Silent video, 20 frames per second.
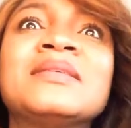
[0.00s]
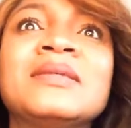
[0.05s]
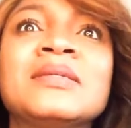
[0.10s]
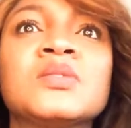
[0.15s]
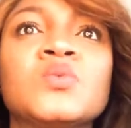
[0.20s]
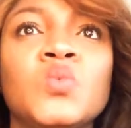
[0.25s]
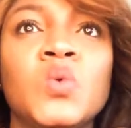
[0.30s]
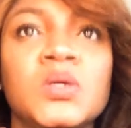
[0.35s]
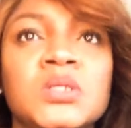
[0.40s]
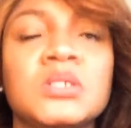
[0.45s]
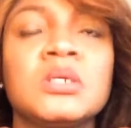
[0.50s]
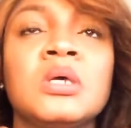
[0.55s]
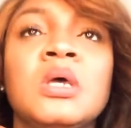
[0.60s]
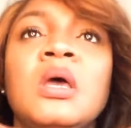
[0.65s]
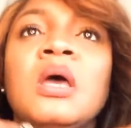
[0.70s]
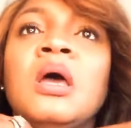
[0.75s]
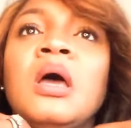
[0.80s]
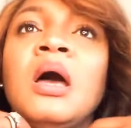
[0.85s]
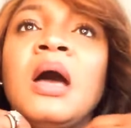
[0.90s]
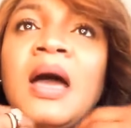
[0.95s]
what
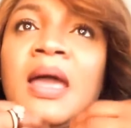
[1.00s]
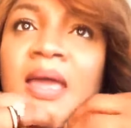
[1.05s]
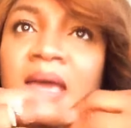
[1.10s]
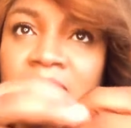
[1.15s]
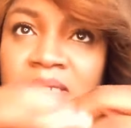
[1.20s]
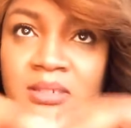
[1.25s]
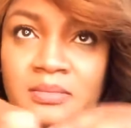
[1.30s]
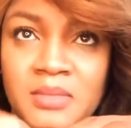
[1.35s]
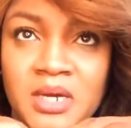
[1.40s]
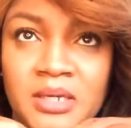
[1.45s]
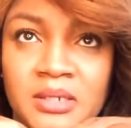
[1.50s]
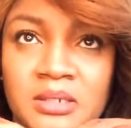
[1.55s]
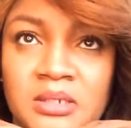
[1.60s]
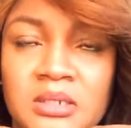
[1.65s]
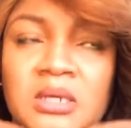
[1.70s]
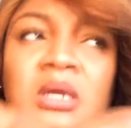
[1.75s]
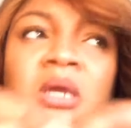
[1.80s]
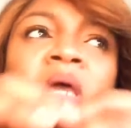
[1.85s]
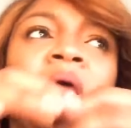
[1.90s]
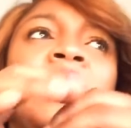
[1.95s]
I had in mind.
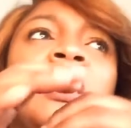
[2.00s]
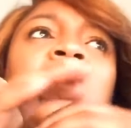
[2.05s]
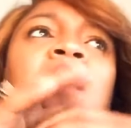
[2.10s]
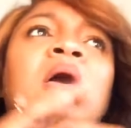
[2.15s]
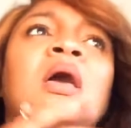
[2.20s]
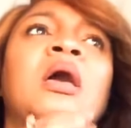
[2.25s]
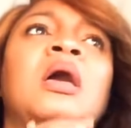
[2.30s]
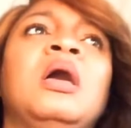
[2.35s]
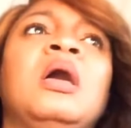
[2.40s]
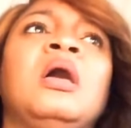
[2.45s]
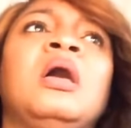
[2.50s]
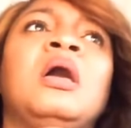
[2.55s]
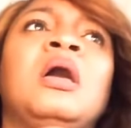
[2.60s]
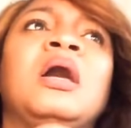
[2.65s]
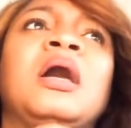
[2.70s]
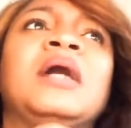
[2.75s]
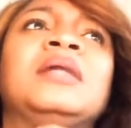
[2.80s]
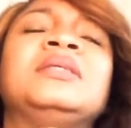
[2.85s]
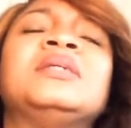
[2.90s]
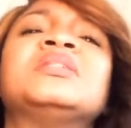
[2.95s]

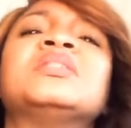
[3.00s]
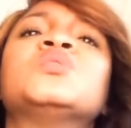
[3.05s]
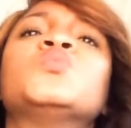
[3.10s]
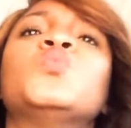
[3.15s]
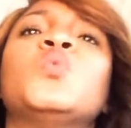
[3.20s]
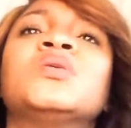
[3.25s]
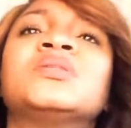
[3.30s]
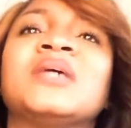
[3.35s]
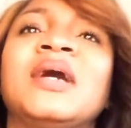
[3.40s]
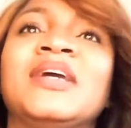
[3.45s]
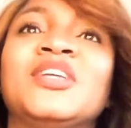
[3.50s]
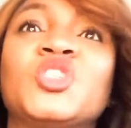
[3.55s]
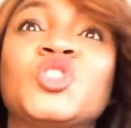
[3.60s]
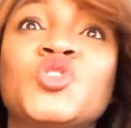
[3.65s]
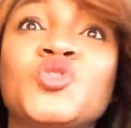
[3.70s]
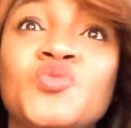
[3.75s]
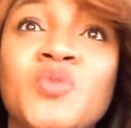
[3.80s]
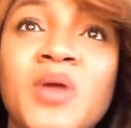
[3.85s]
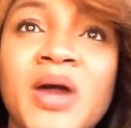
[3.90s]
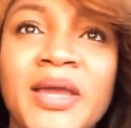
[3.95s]
And this is what I
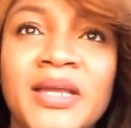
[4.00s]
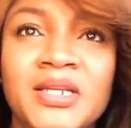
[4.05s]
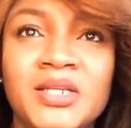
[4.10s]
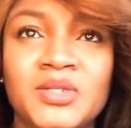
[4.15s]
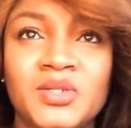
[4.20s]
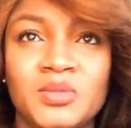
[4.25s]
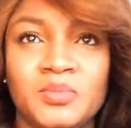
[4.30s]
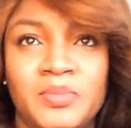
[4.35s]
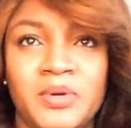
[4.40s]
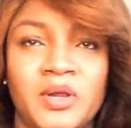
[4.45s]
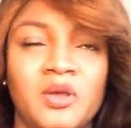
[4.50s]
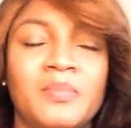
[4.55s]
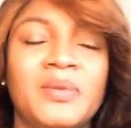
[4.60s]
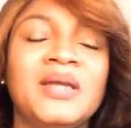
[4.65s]
tried to bring up.